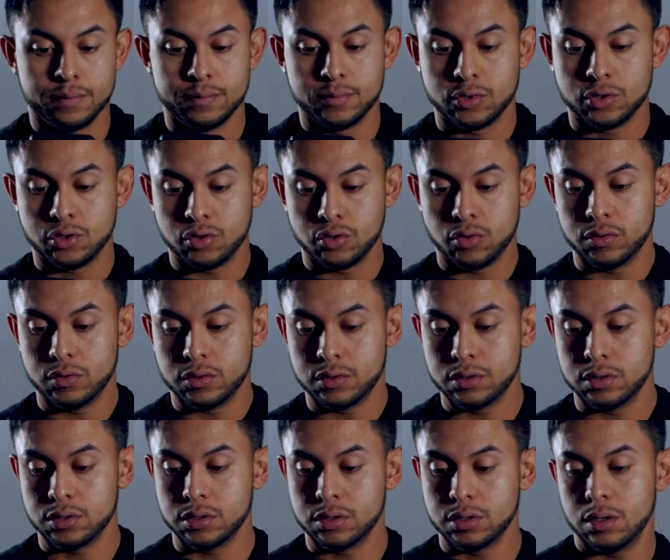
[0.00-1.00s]

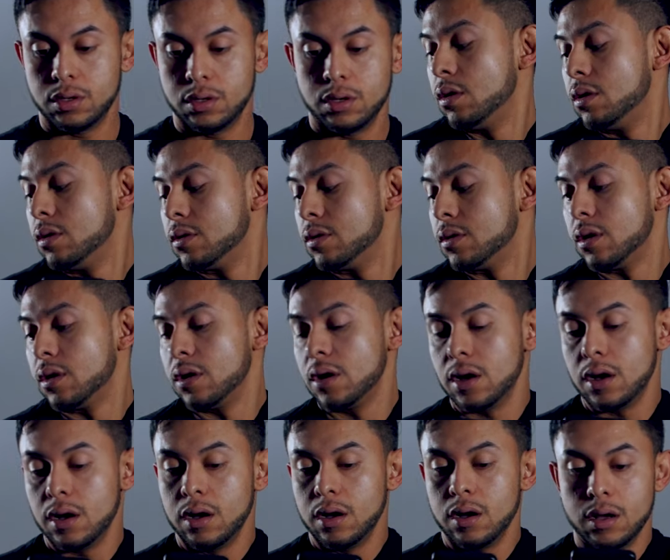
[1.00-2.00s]
Shoulders, they're
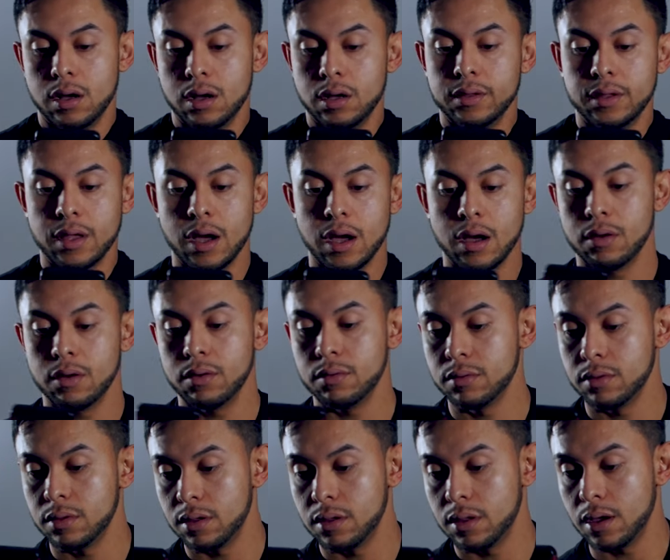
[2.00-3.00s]
not down
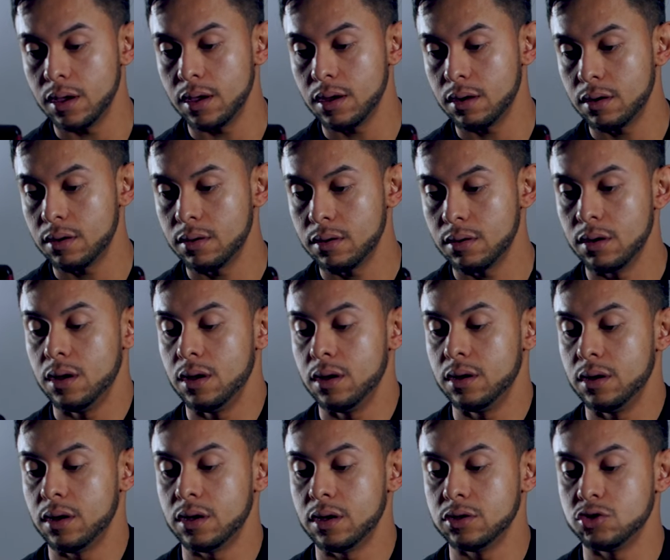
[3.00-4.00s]
there.
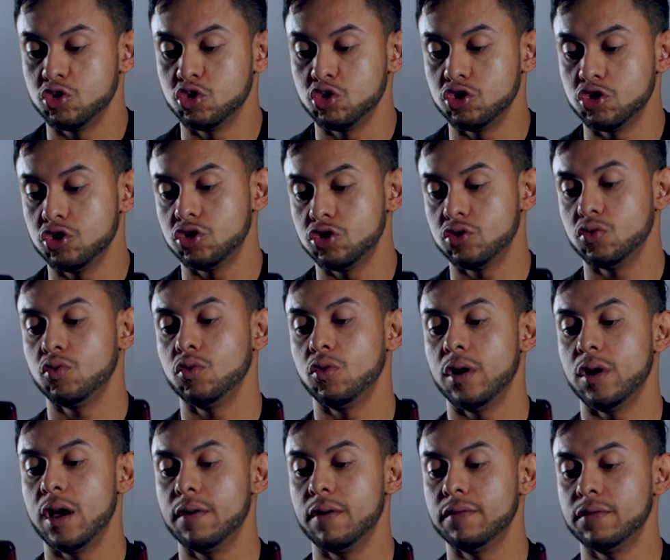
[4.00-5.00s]
I just will
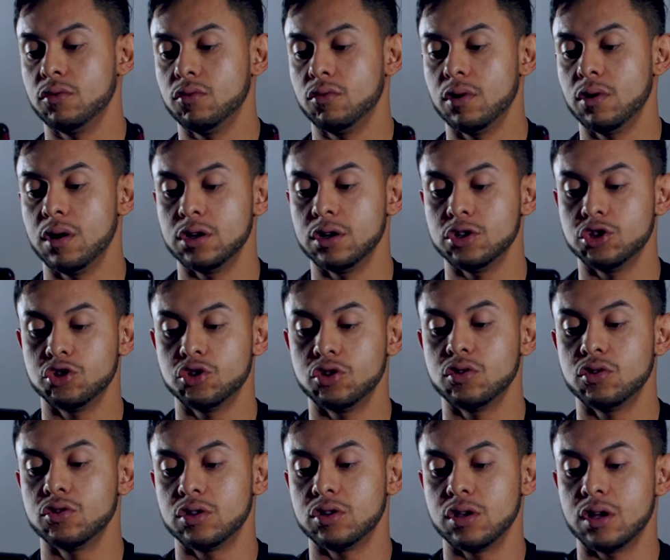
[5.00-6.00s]
have to wear a
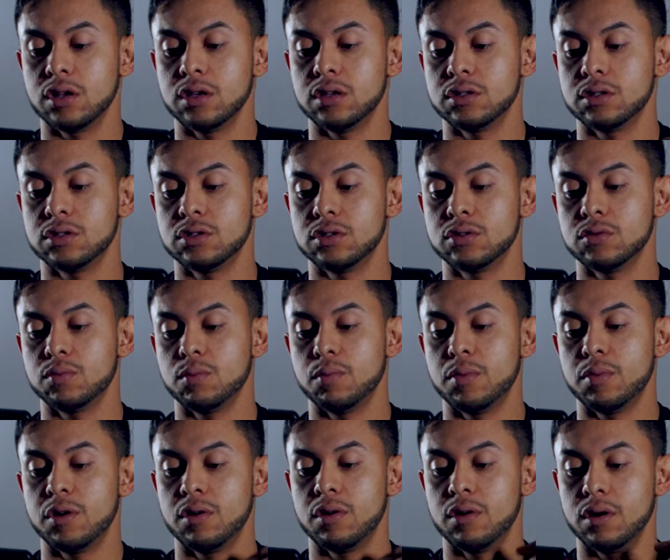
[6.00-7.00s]
shirt that it's
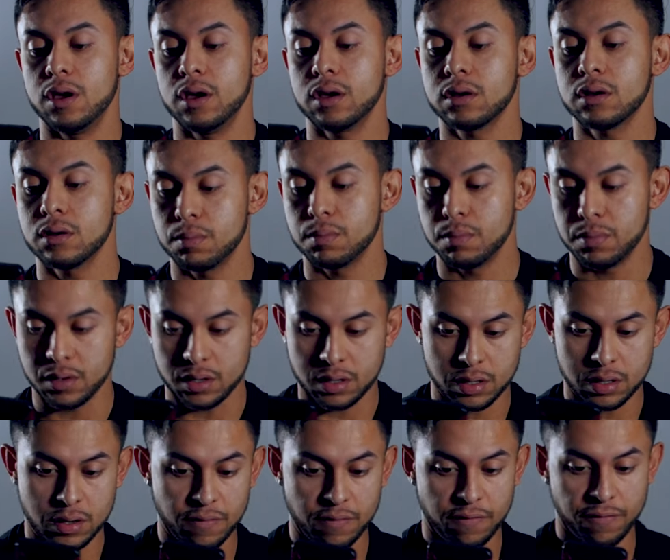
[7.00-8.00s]
better neck, but
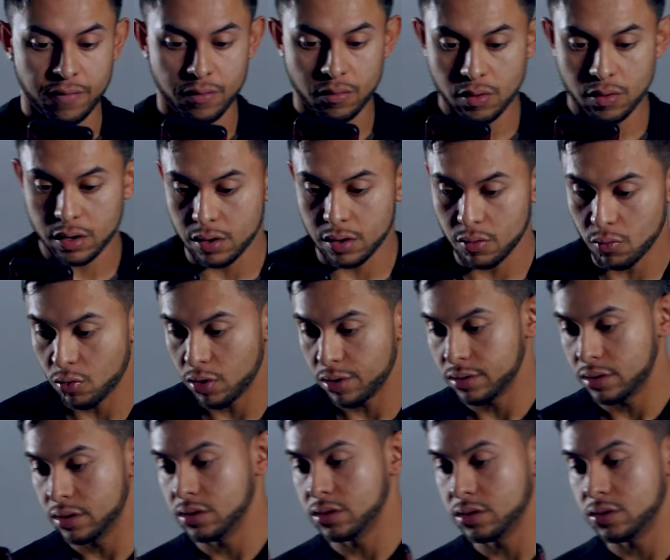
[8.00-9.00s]
I feel I can wear
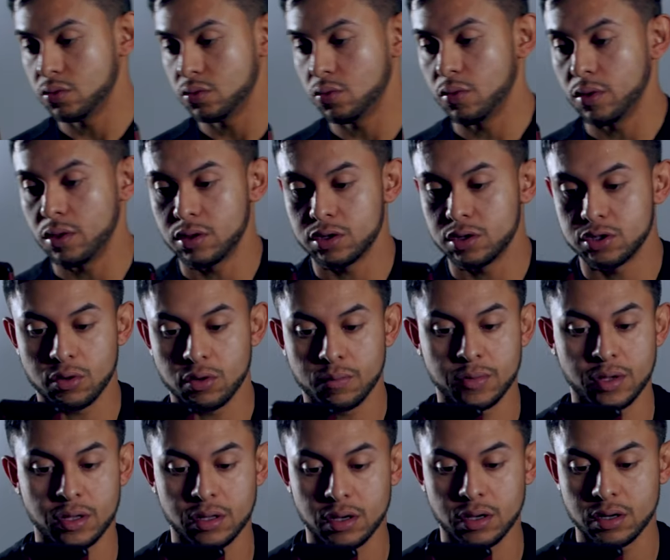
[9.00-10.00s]
this with
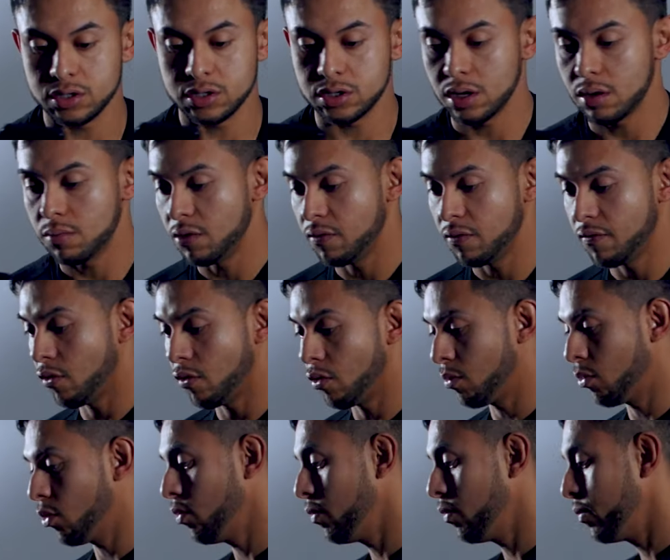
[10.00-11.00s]
something that is
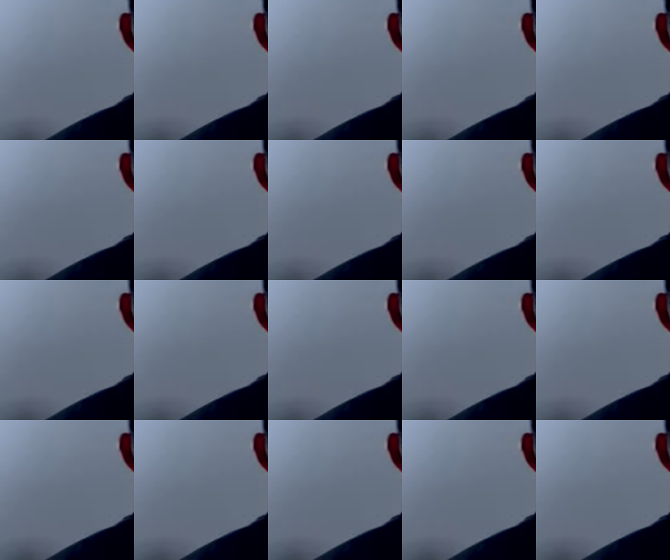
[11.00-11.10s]
semi-formal.